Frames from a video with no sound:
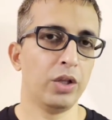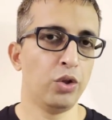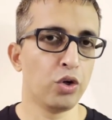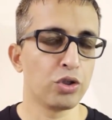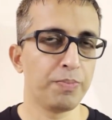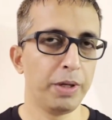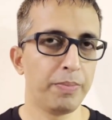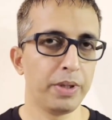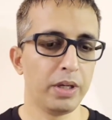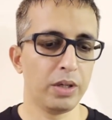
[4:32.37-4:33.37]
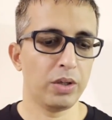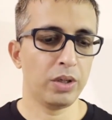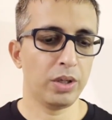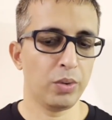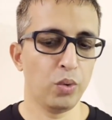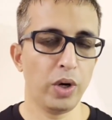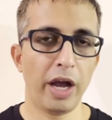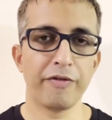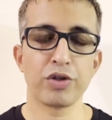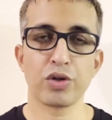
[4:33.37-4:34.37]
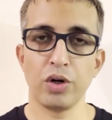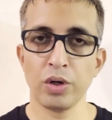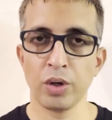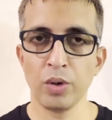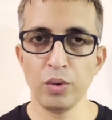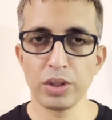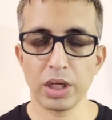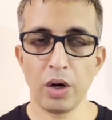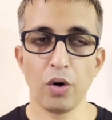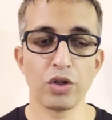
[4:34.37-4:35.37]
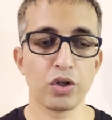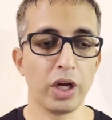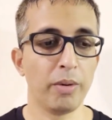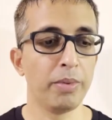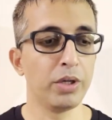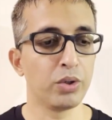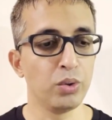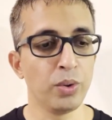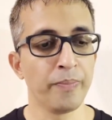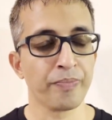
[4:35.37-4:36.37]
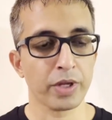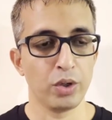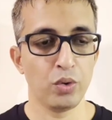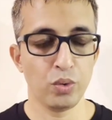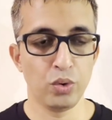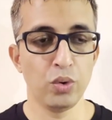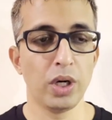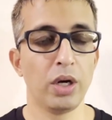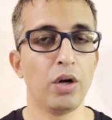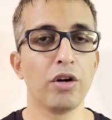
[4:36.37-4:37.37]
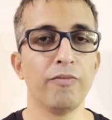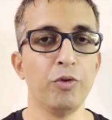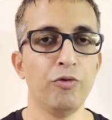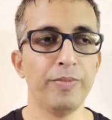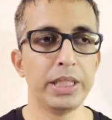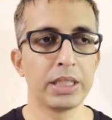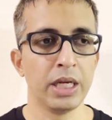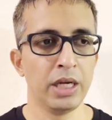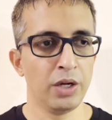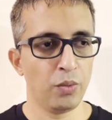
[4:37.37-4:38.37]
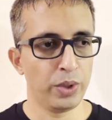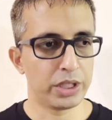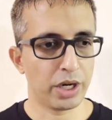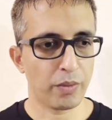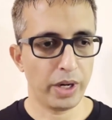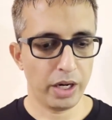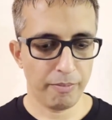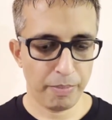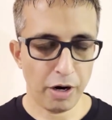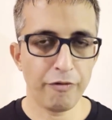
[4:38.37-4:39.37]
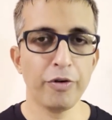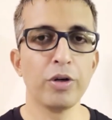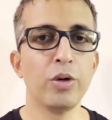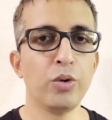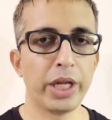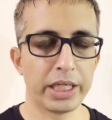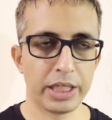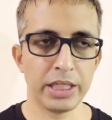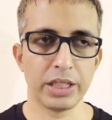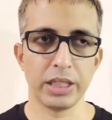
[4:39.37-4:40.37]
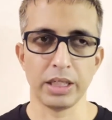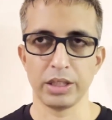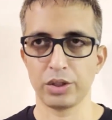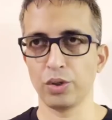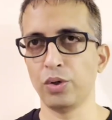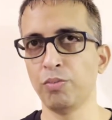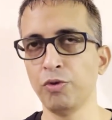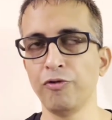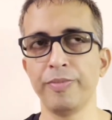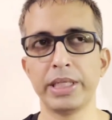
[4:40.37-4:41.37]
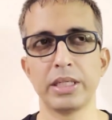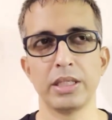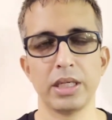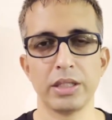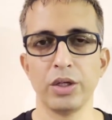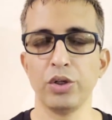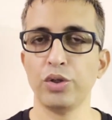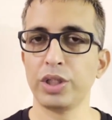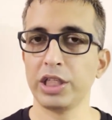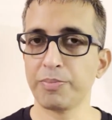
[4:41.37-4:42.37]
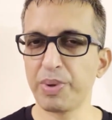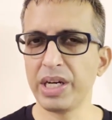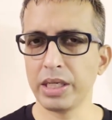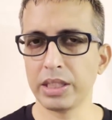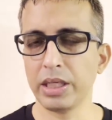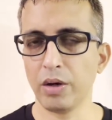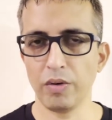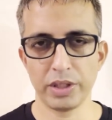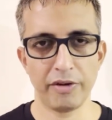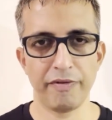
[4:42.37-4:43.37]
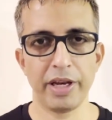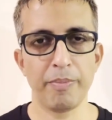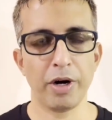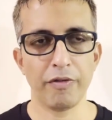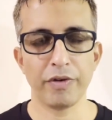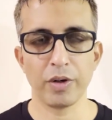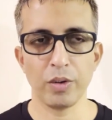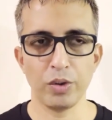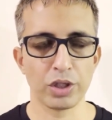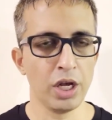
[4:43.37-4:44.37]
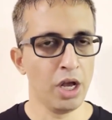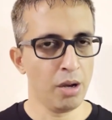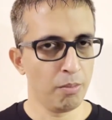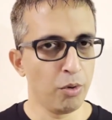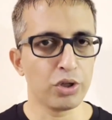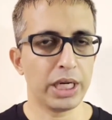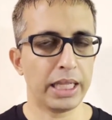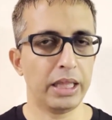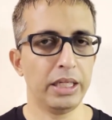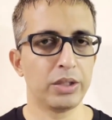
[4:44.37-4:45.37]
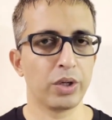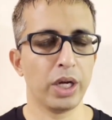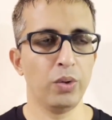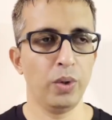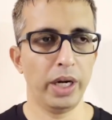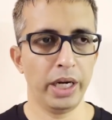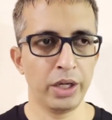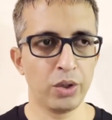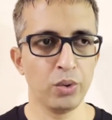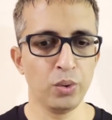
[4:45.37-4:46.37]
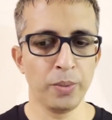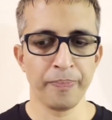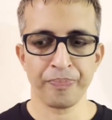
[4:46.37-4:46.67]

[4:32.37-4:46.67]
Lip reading: those people who have strong glutes are also able to do a lot of movements which require powerful glute extension. So movements such as, you see sprinters, they'll always have very powerful glutes. Most athletes, okay, who are into